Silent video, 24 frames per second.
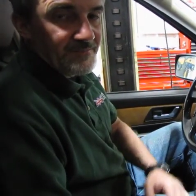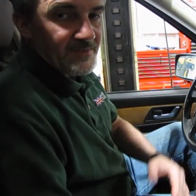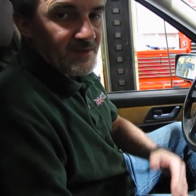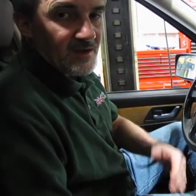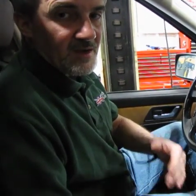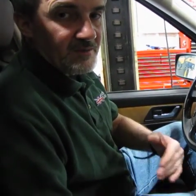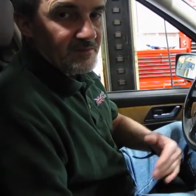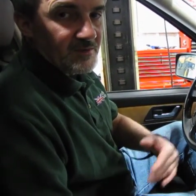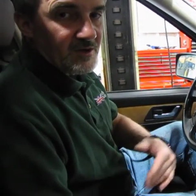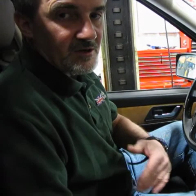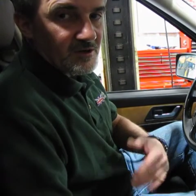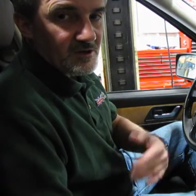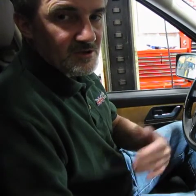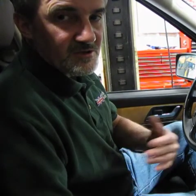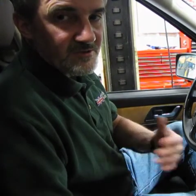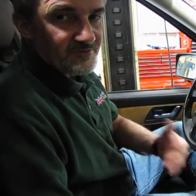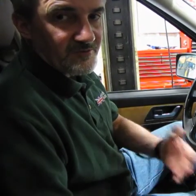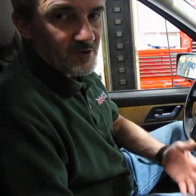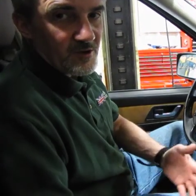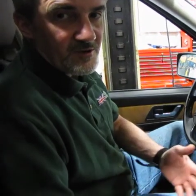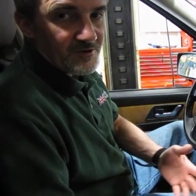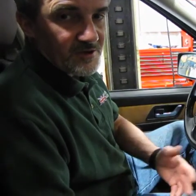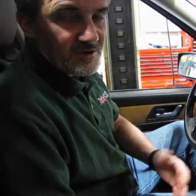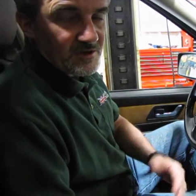and because of
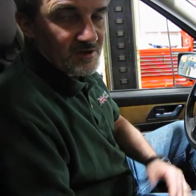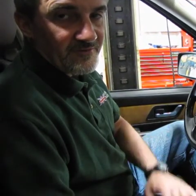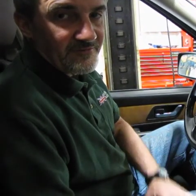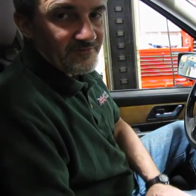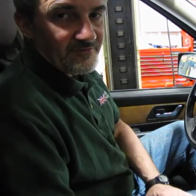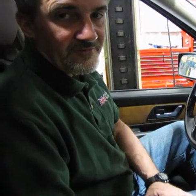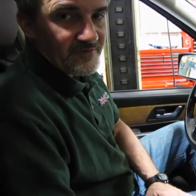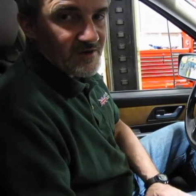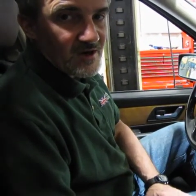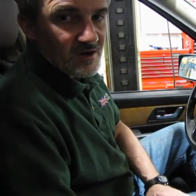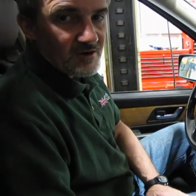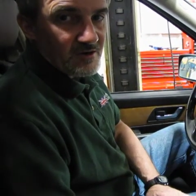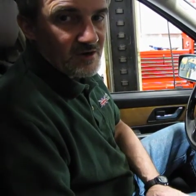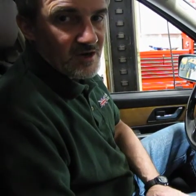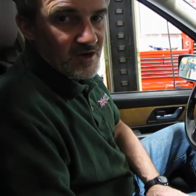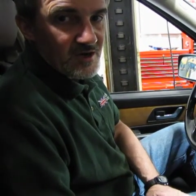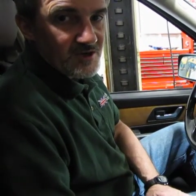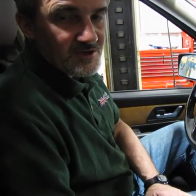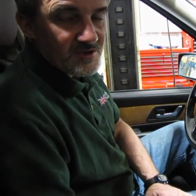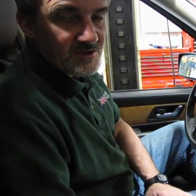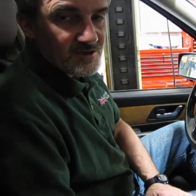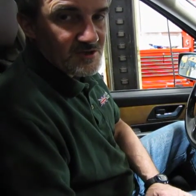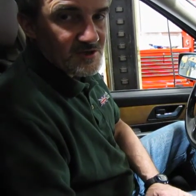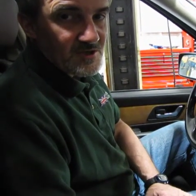all the different
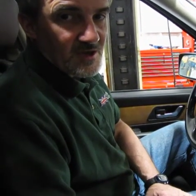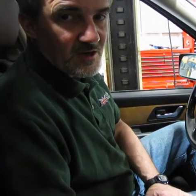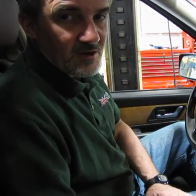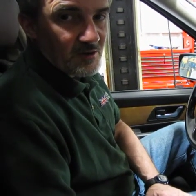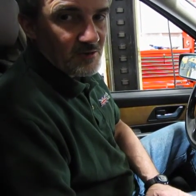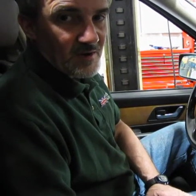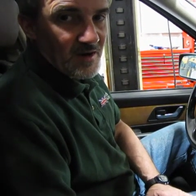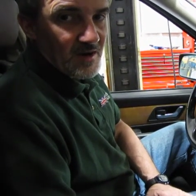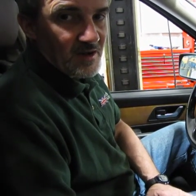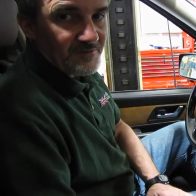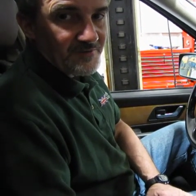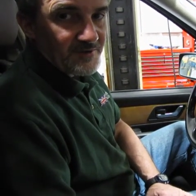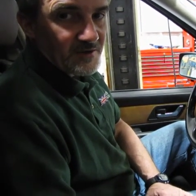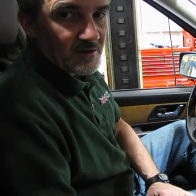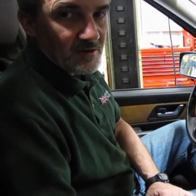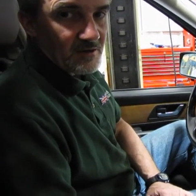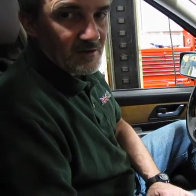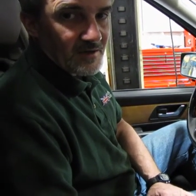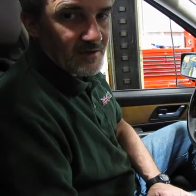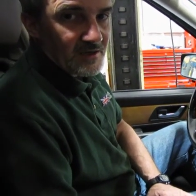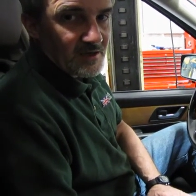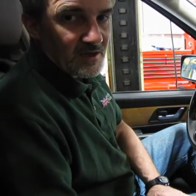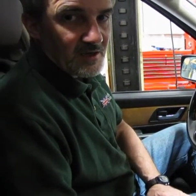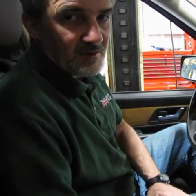variations that are out there,
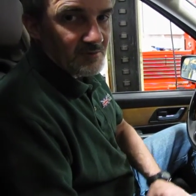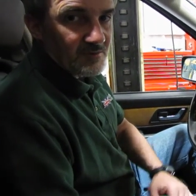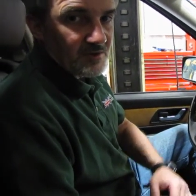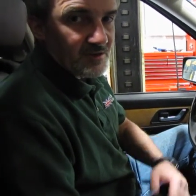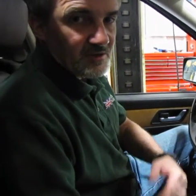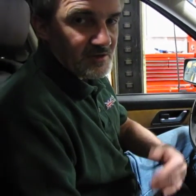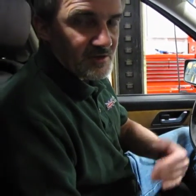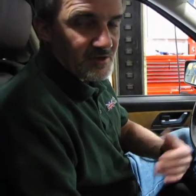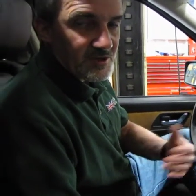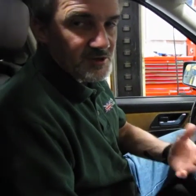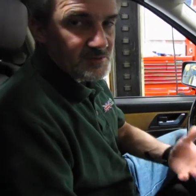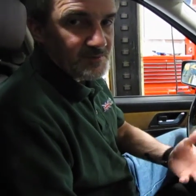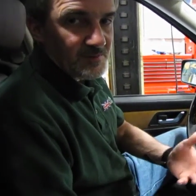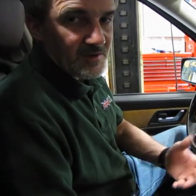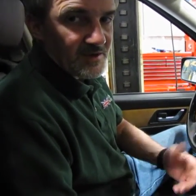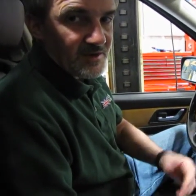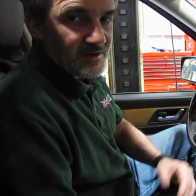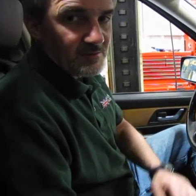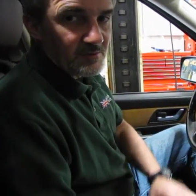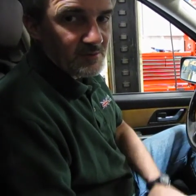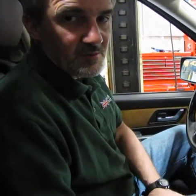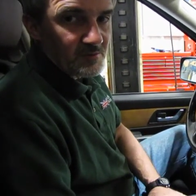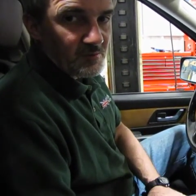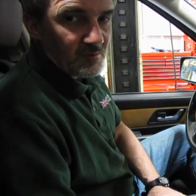I can't really explain
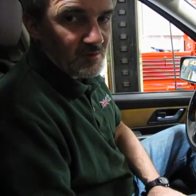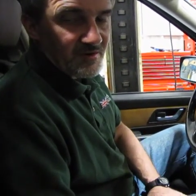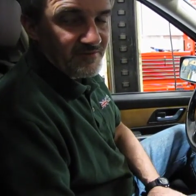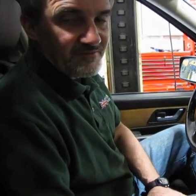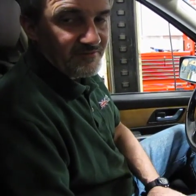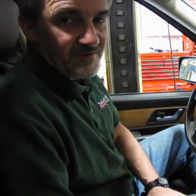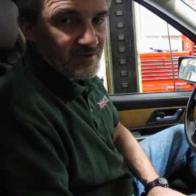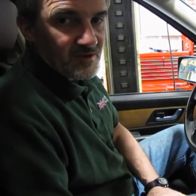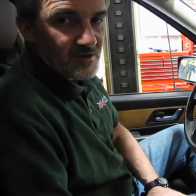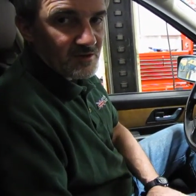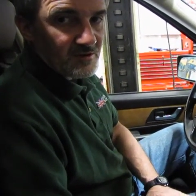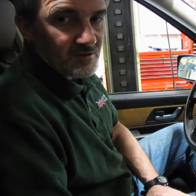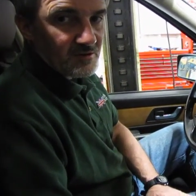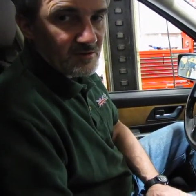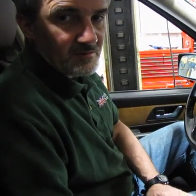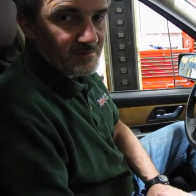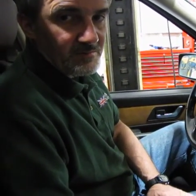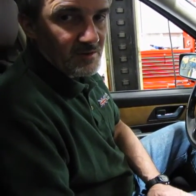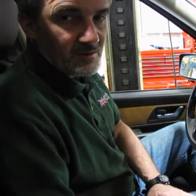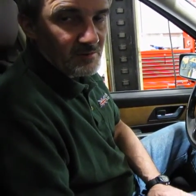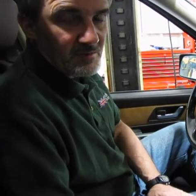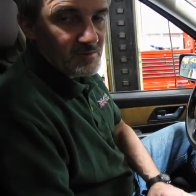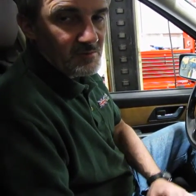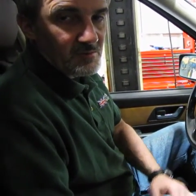it with one vehicle,
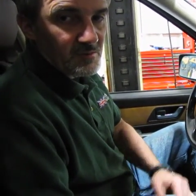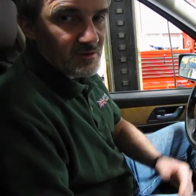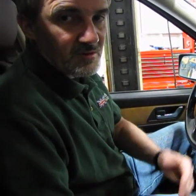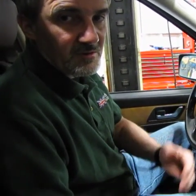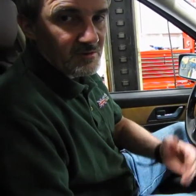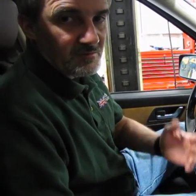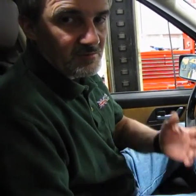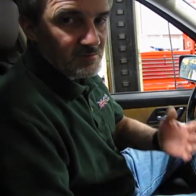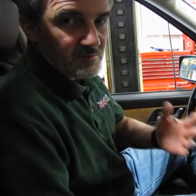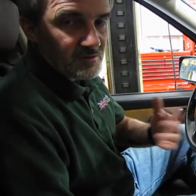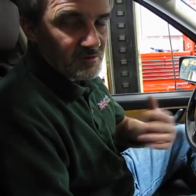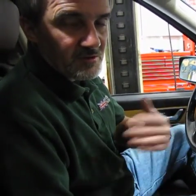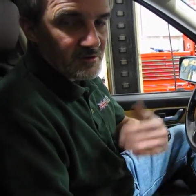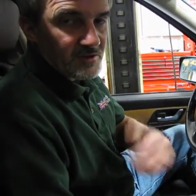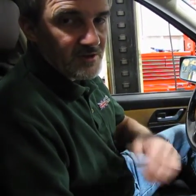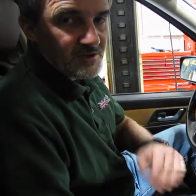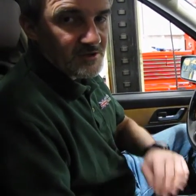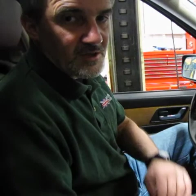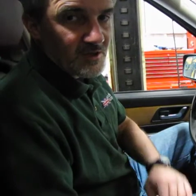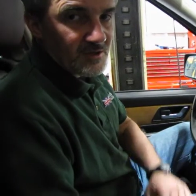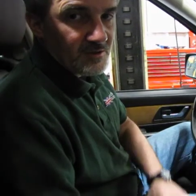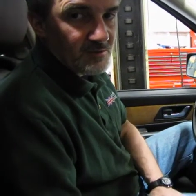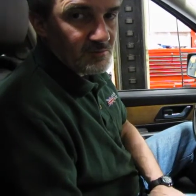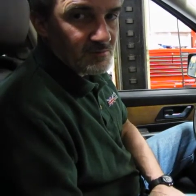but we're going to
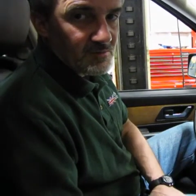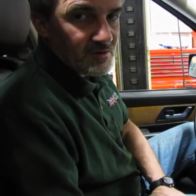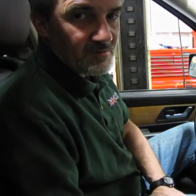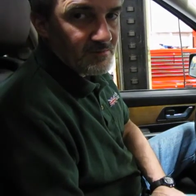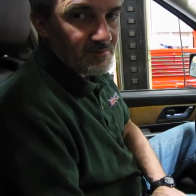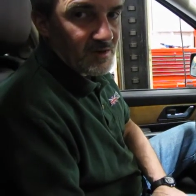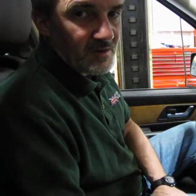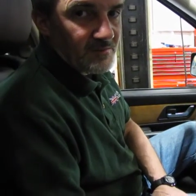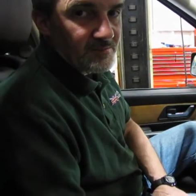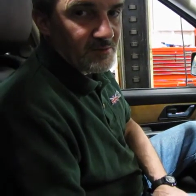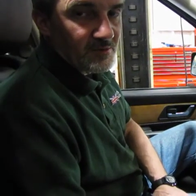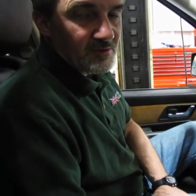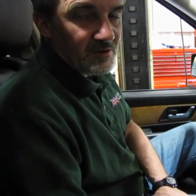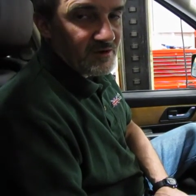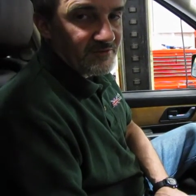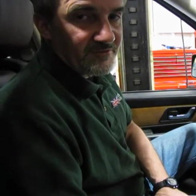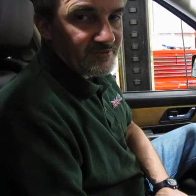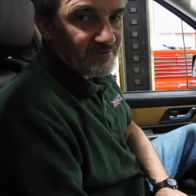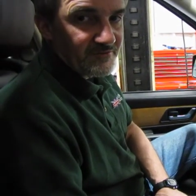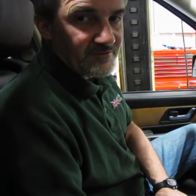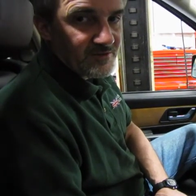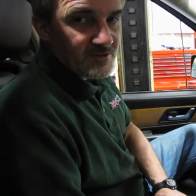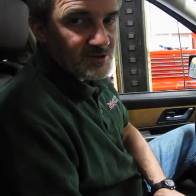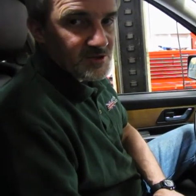take the rear bumper off
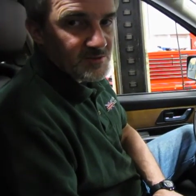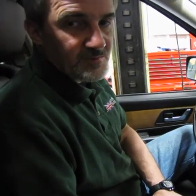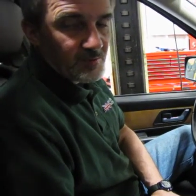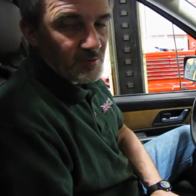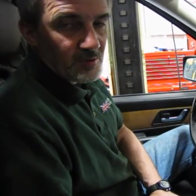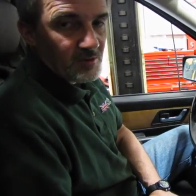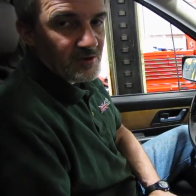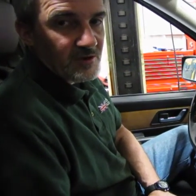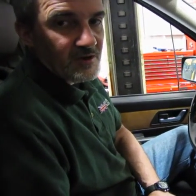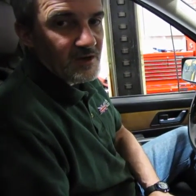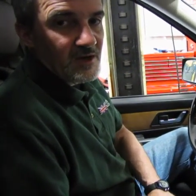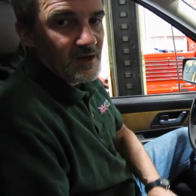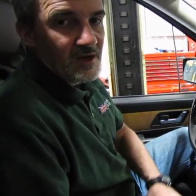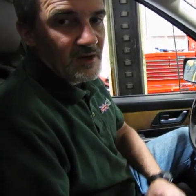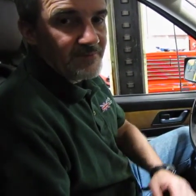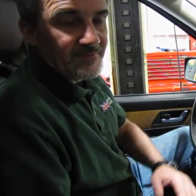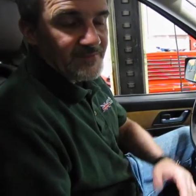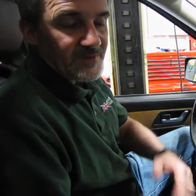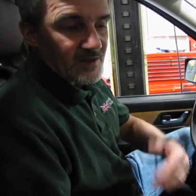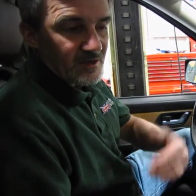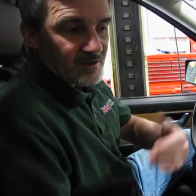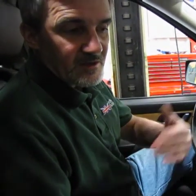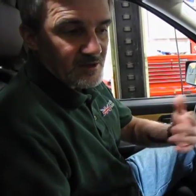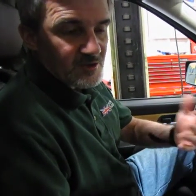of the Sport
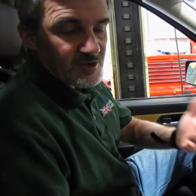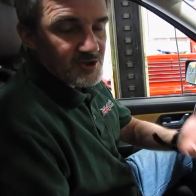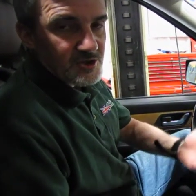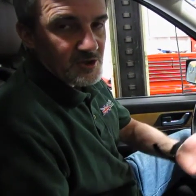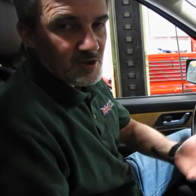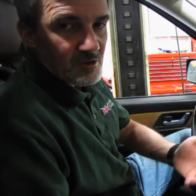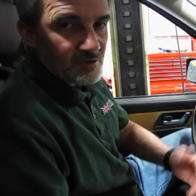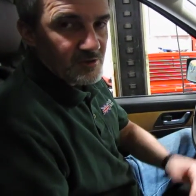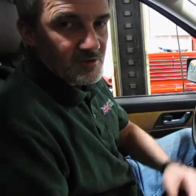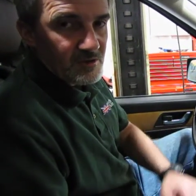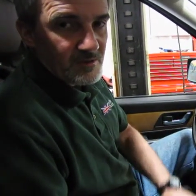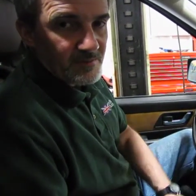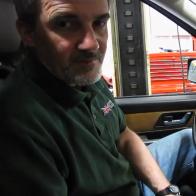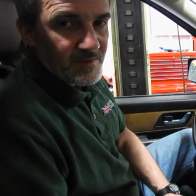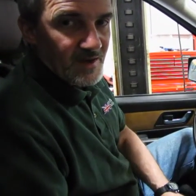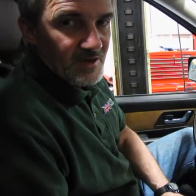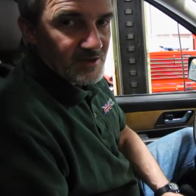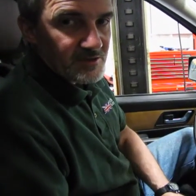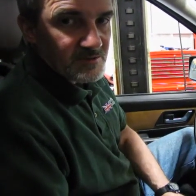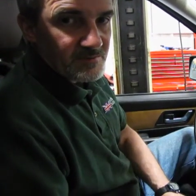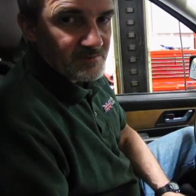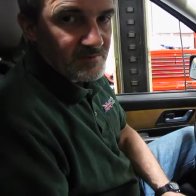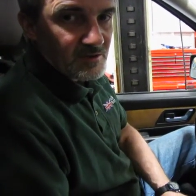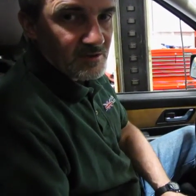and then show you the
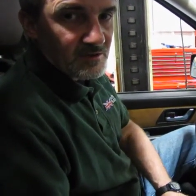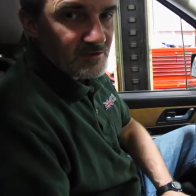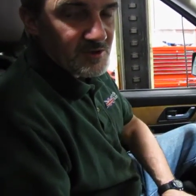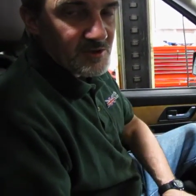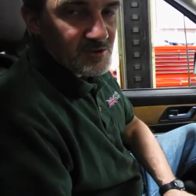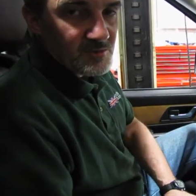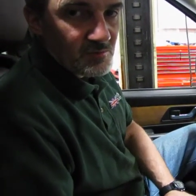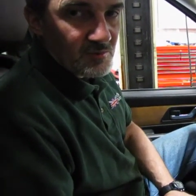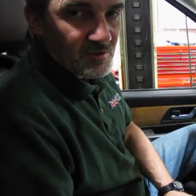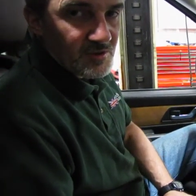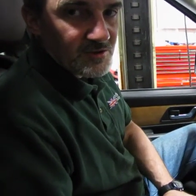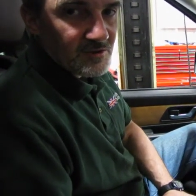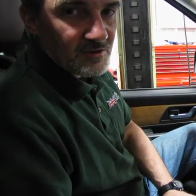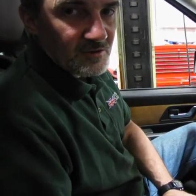possibilities and what to